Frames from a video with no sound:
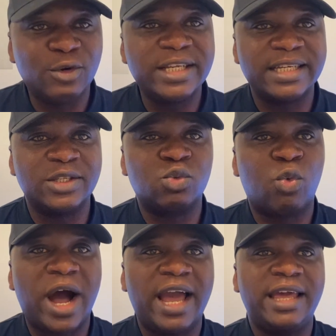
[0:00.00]
reasons
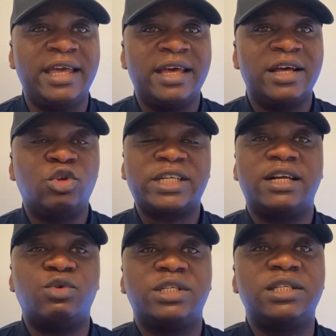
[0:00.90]

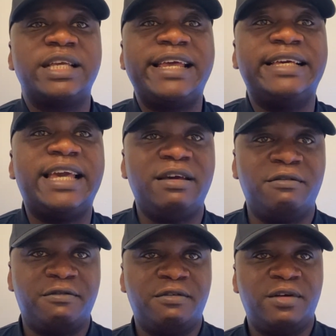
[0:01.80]
he
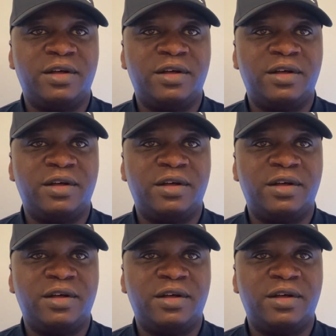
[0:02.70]
gave,